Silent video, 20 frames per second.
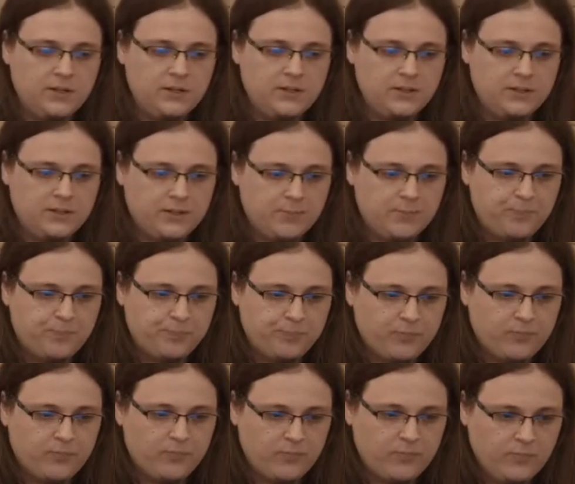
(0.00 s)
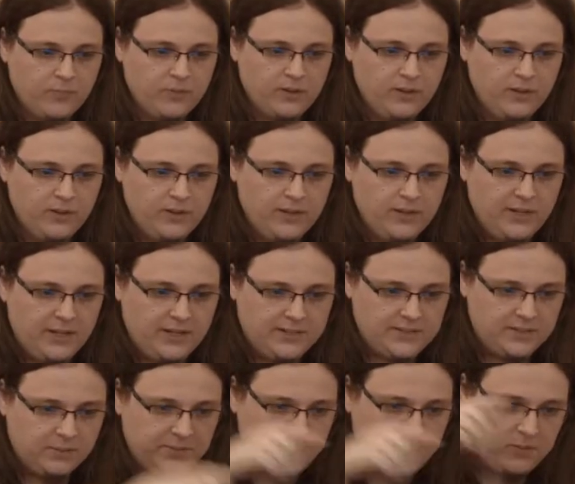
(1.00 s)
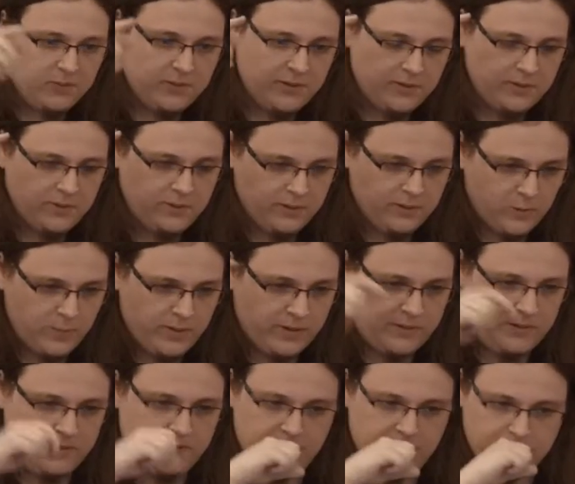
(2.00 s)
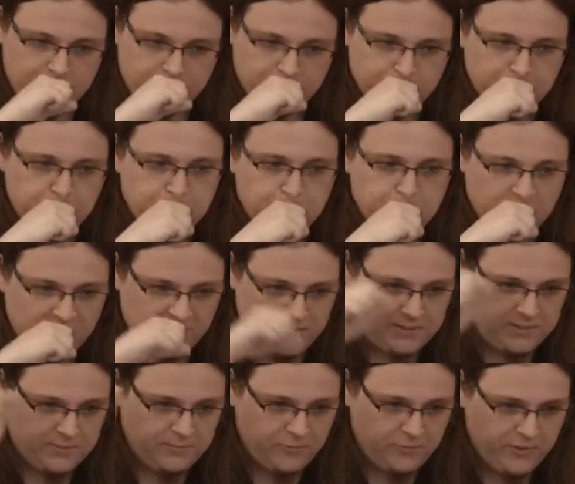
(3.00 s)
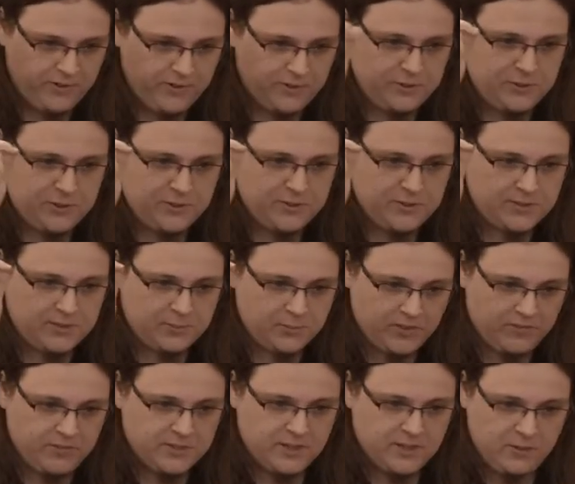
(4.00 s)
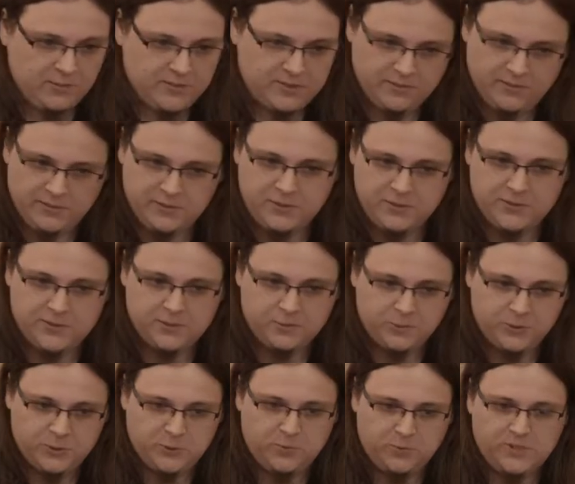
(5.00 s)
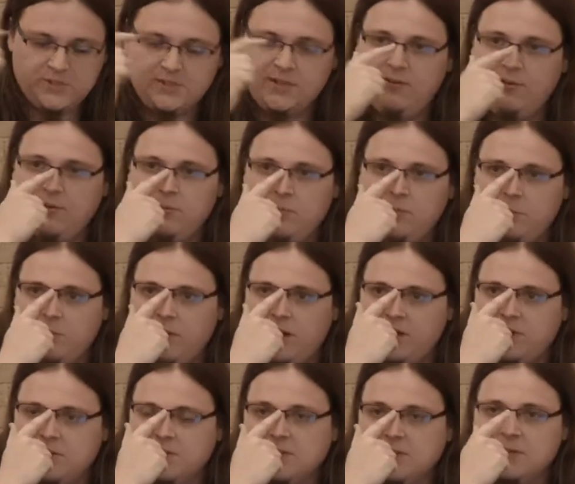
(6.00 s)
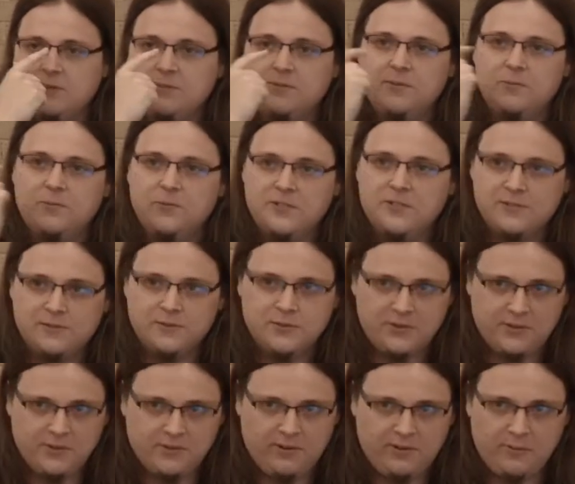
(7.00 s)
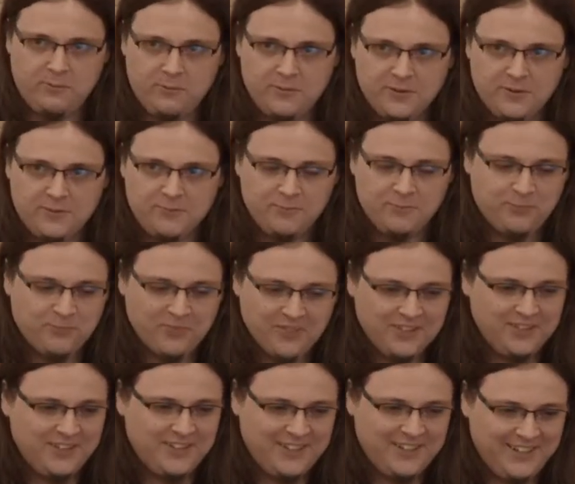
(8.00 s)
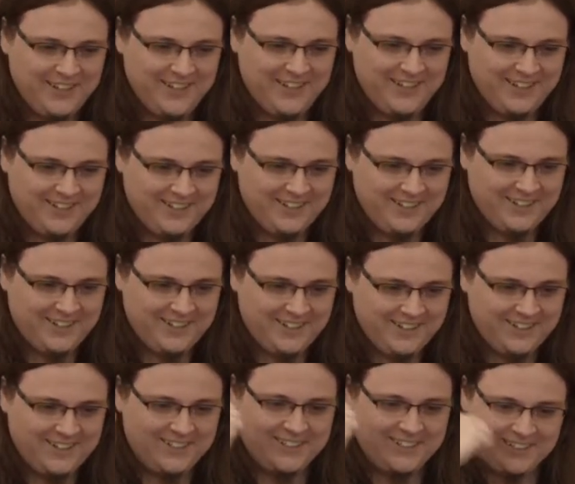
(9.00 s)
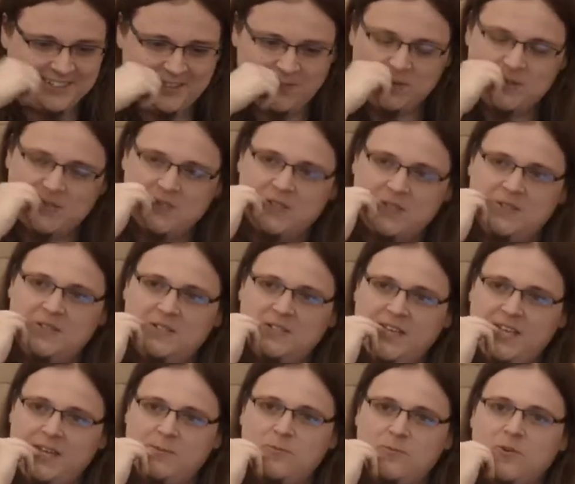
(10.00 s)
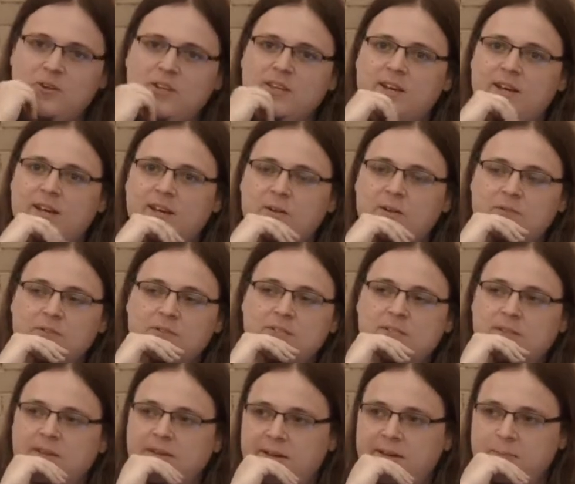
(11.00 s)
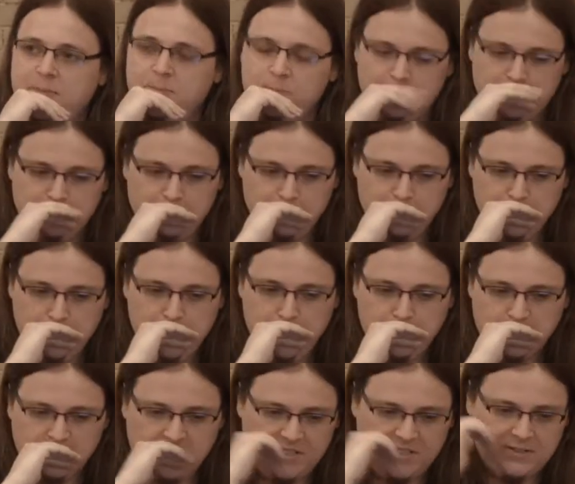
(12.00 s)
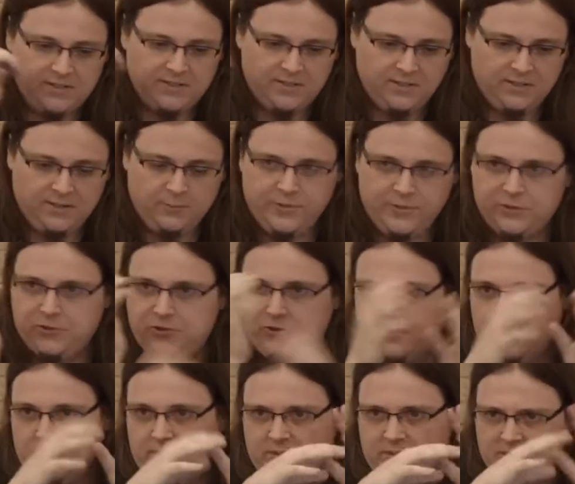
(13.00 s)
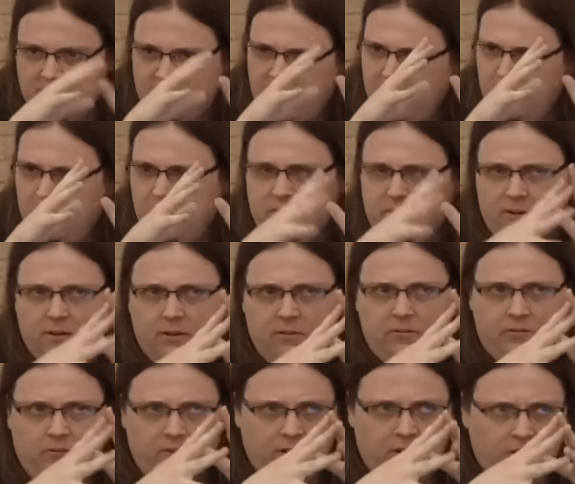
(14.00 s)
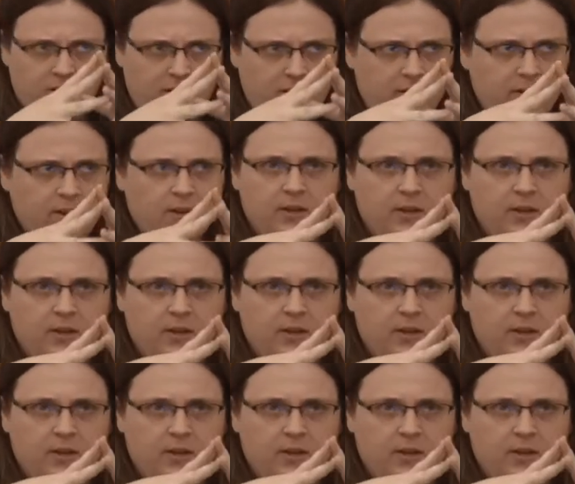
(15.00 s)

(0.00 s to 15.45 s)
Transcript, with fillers: and something I want to talk about here is Free Allegiance, previously known as Allegiance, which was developed by Microsoft Research and Development. And uh, it was a game really ahead of its time. It's a mixture of, it's a hybrid of uh,